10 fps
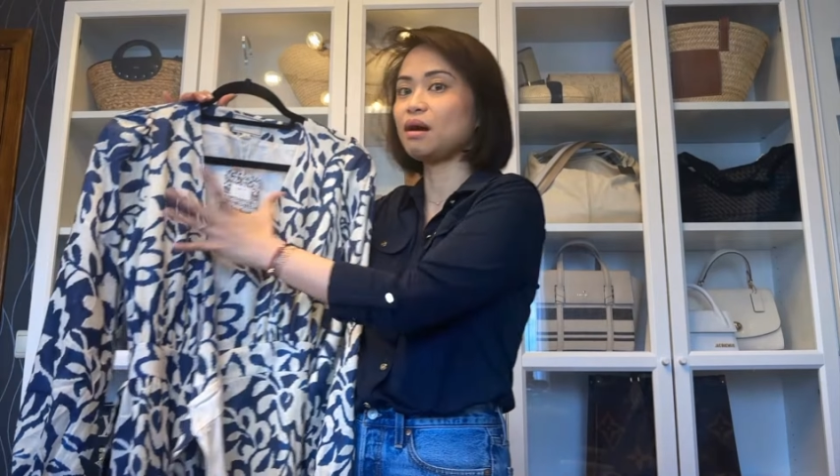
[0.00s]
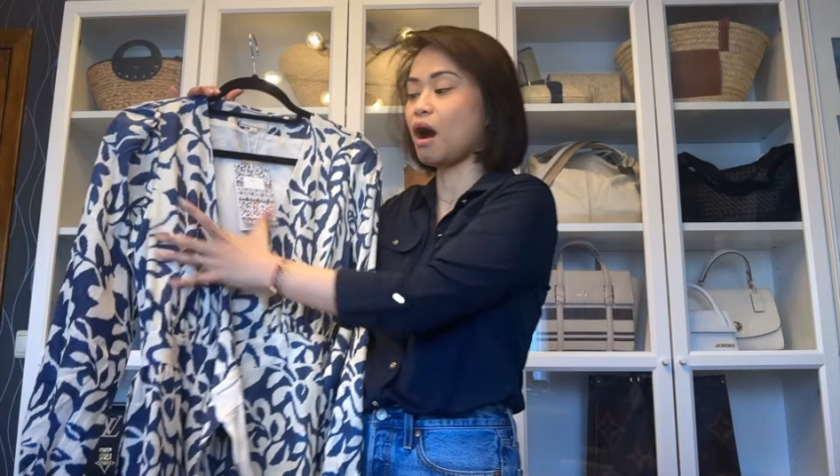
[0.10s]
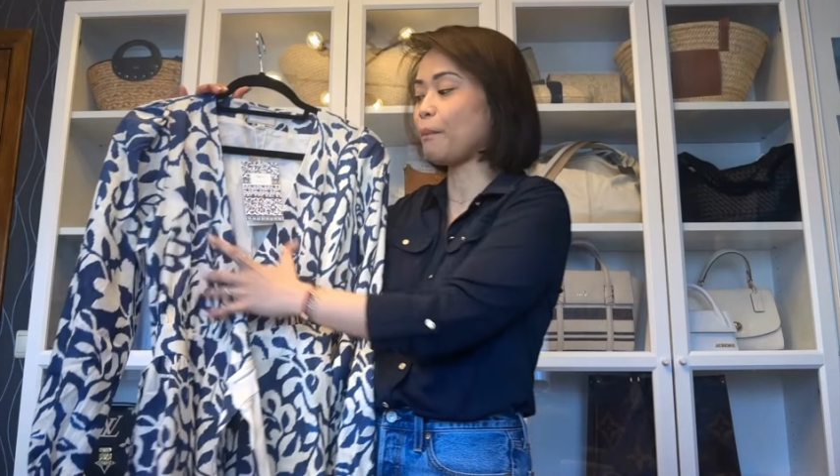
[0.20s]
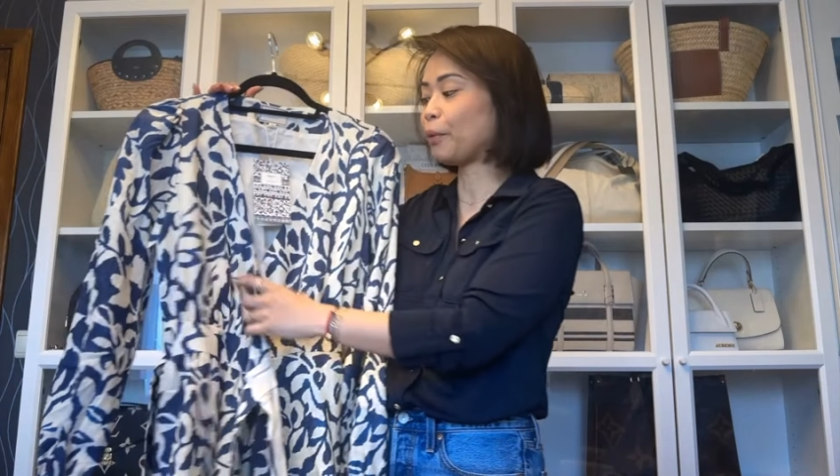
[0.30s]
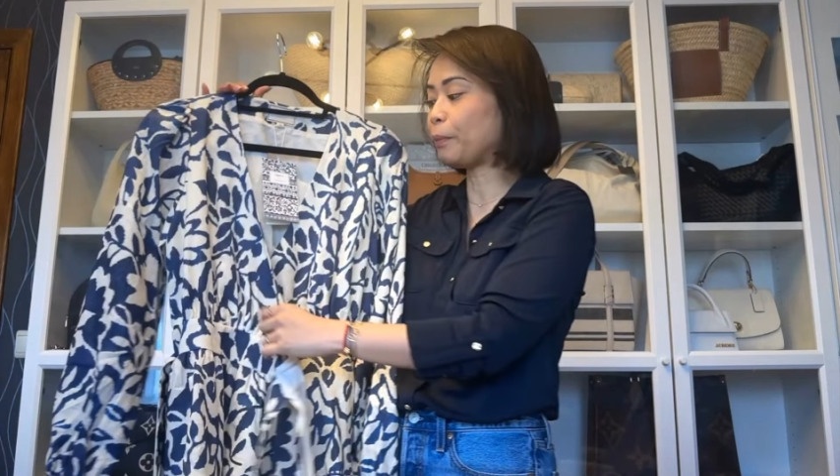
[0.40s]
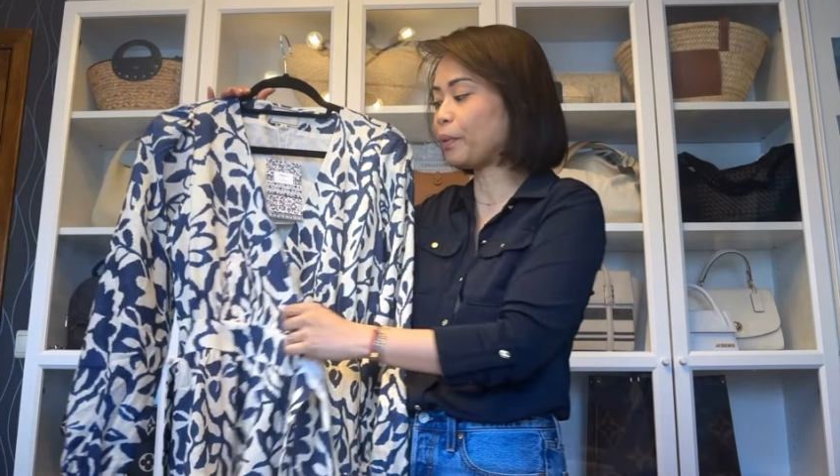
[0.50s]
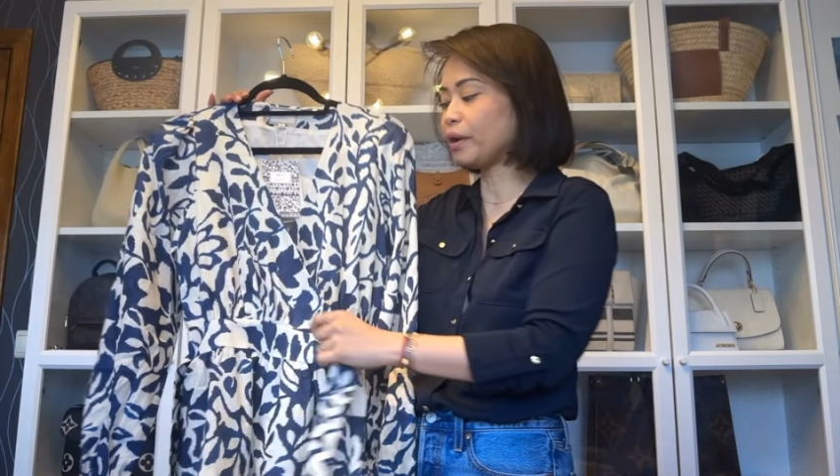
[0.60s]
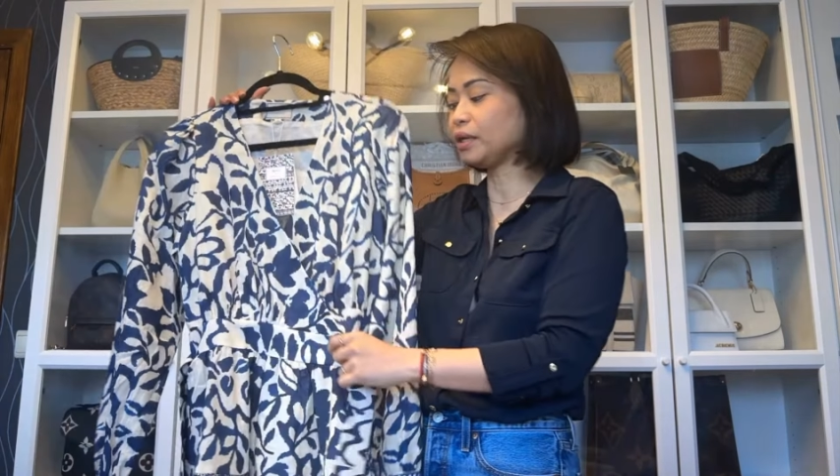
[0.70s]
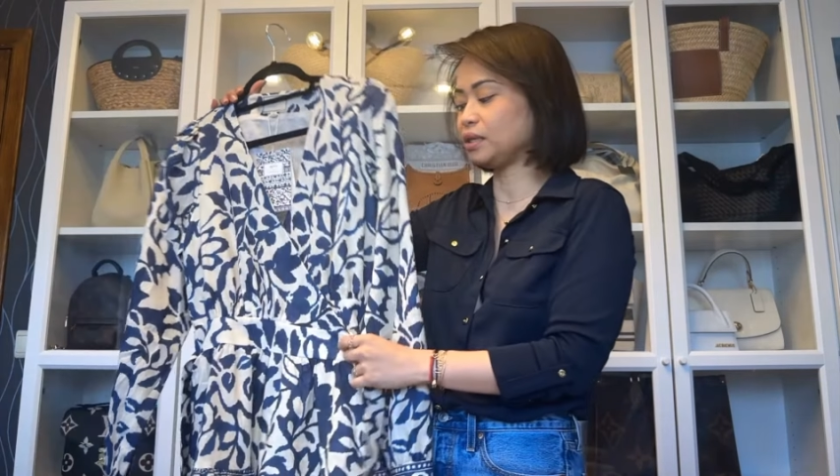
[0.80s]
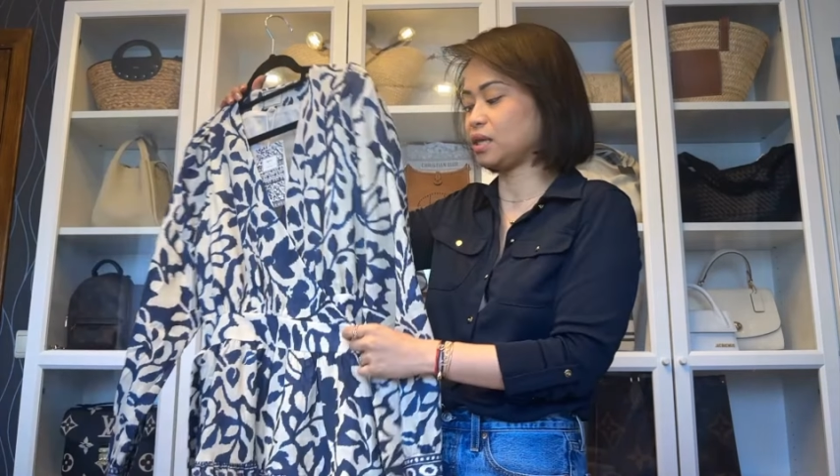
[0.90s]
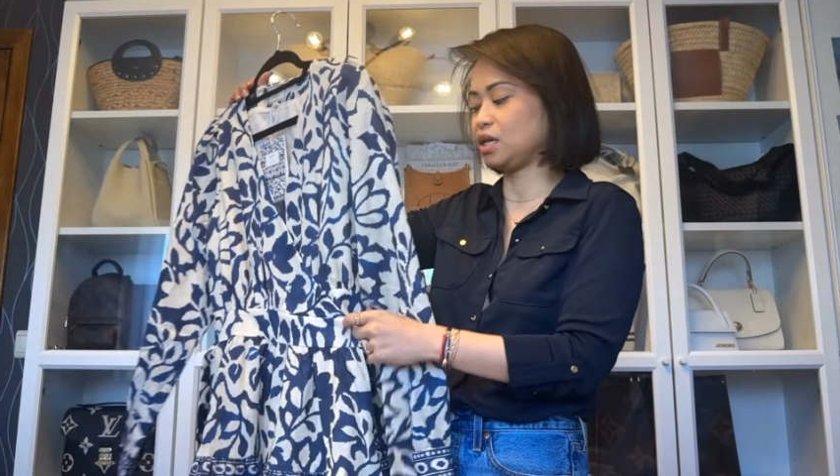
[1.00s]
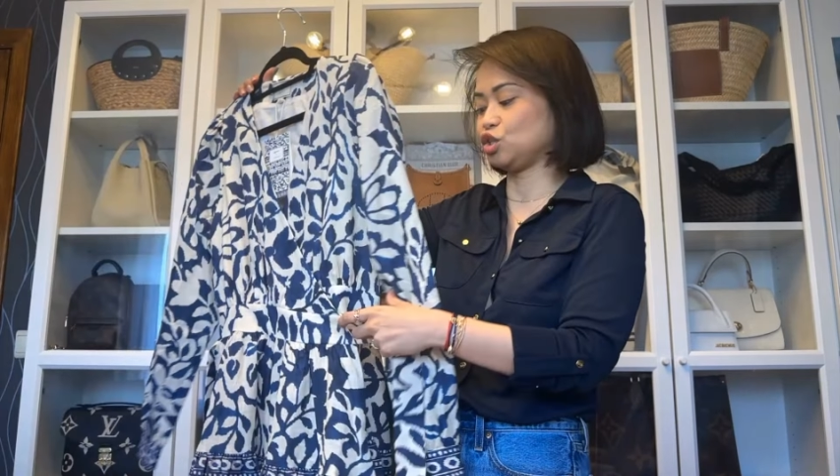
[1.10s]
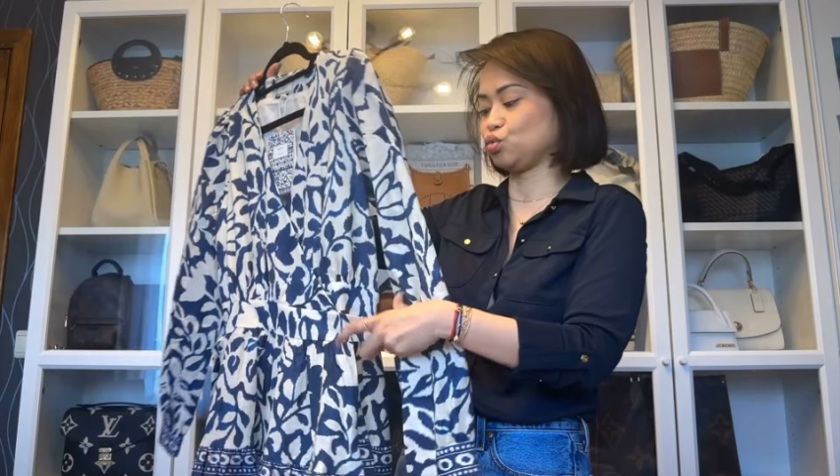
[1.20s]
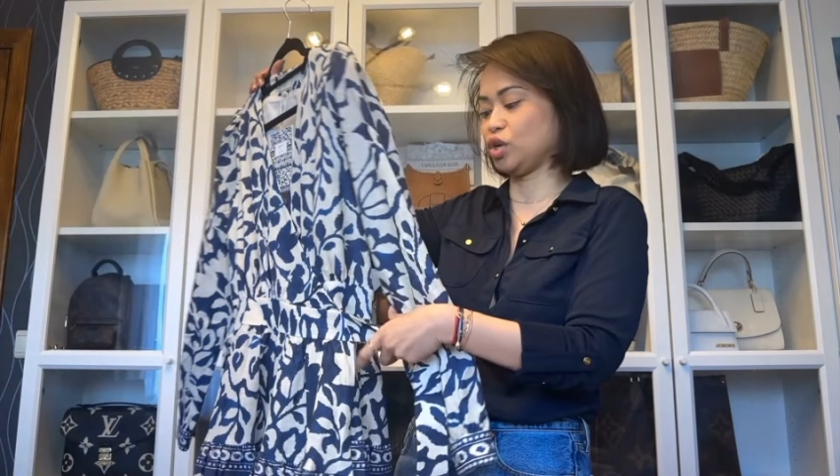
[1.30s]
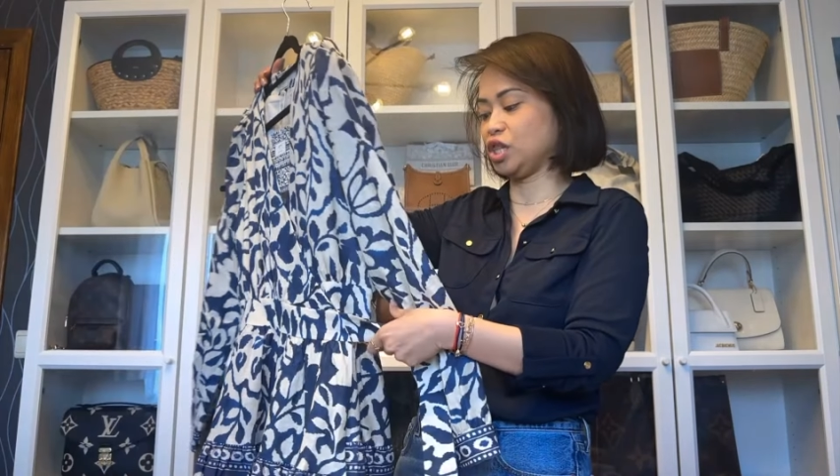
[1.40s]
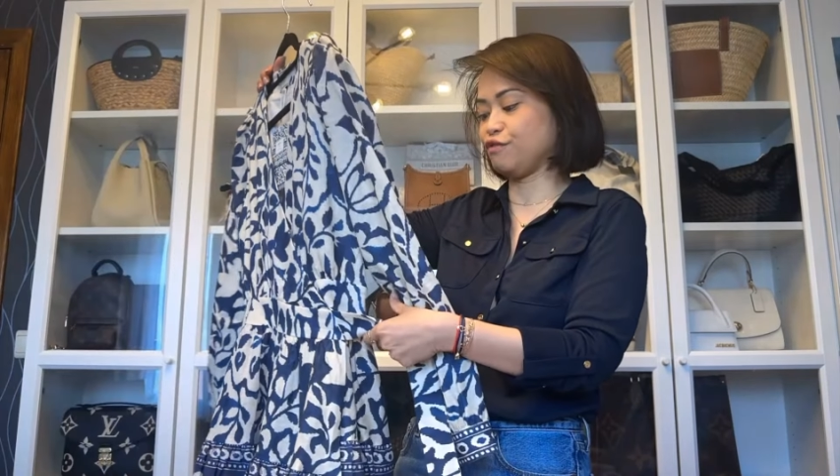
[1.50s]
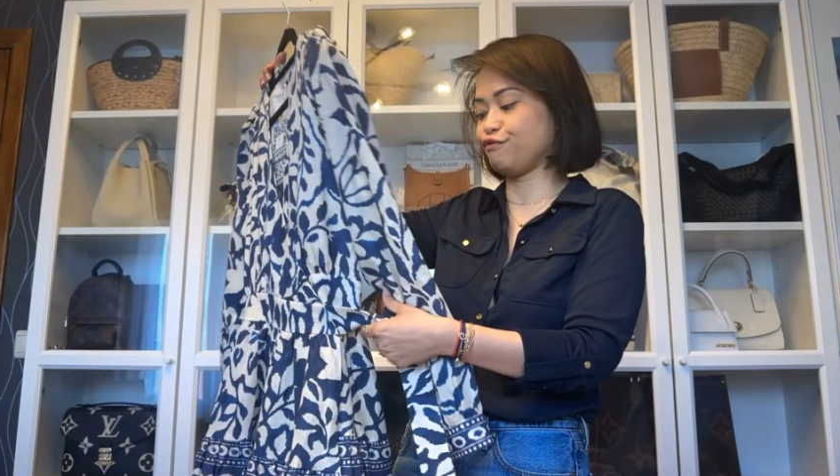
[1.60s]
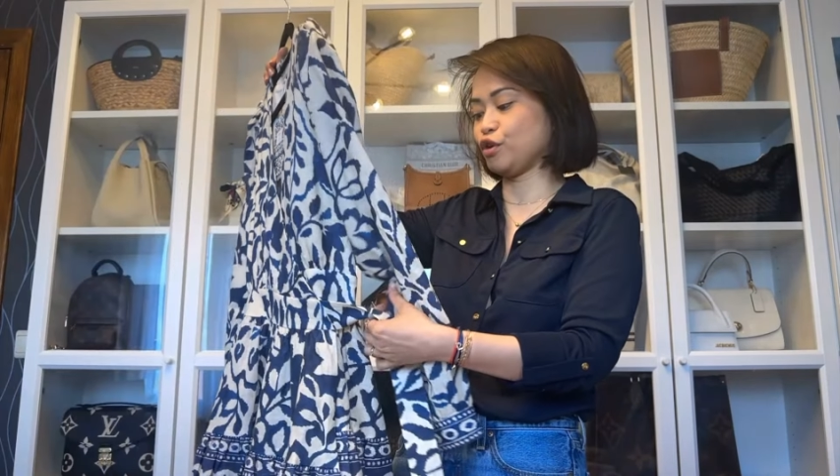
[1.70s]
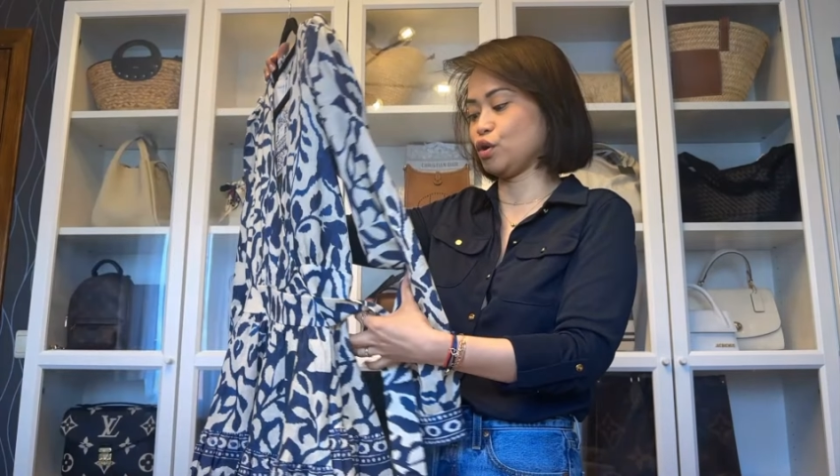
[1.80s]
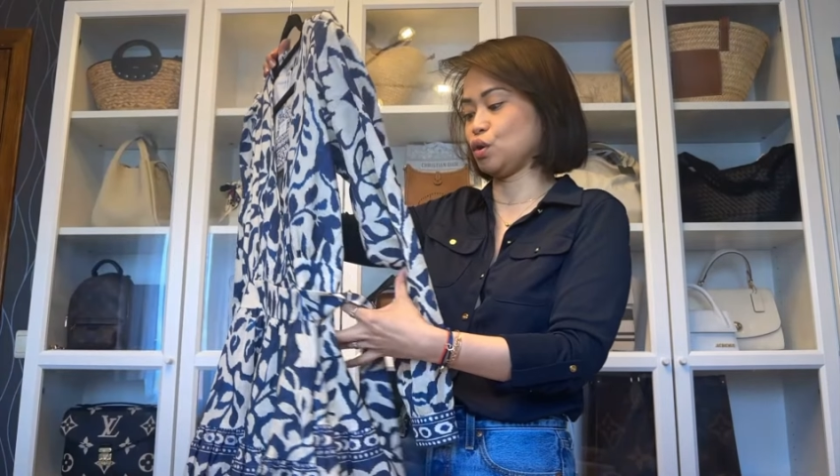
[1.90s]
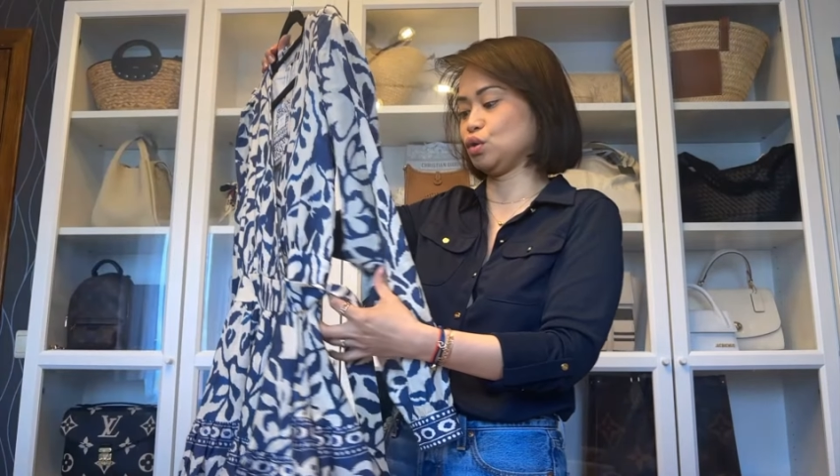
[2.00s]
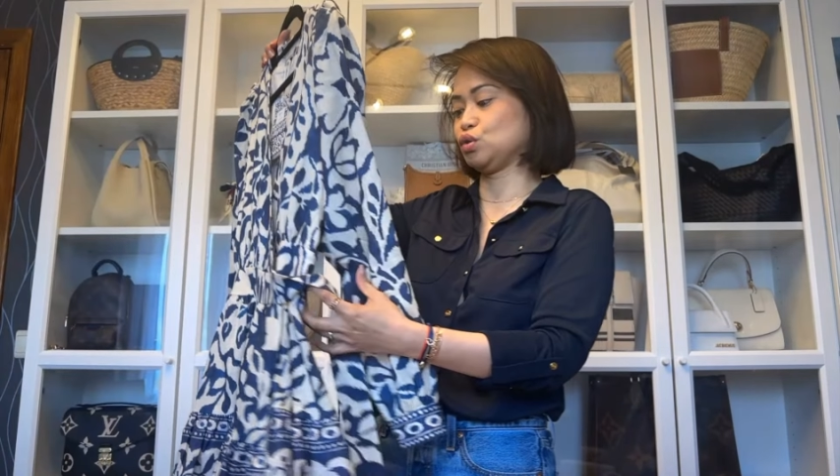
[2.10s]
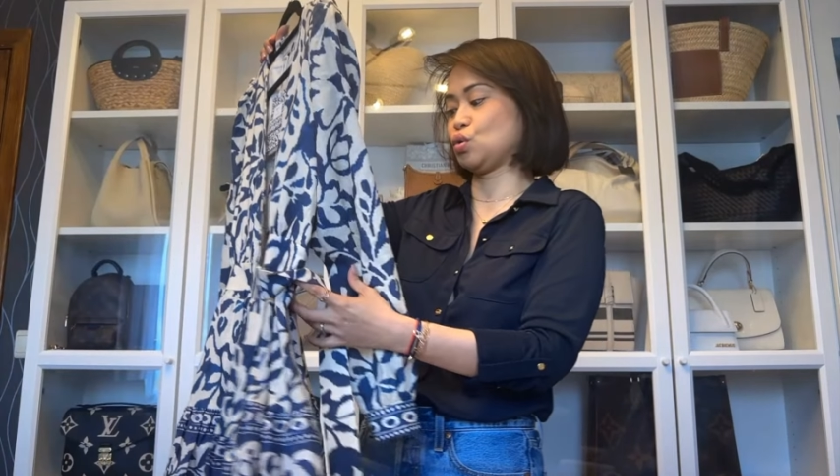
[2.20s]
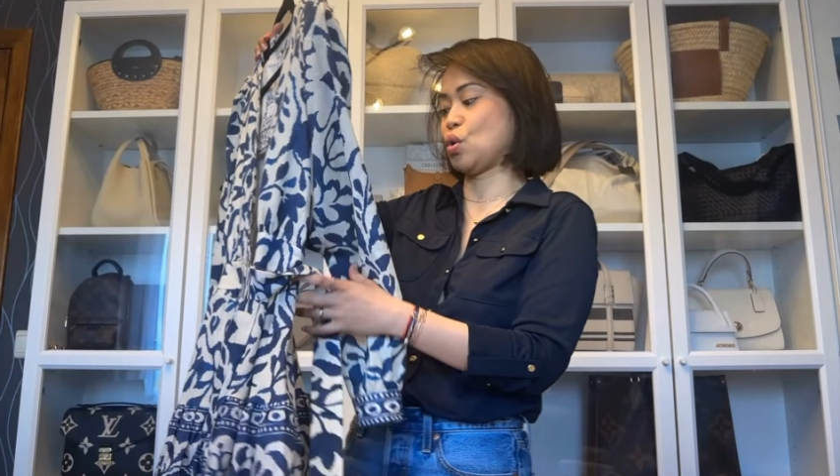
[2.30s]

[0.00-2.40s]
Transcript: upper part is really for those who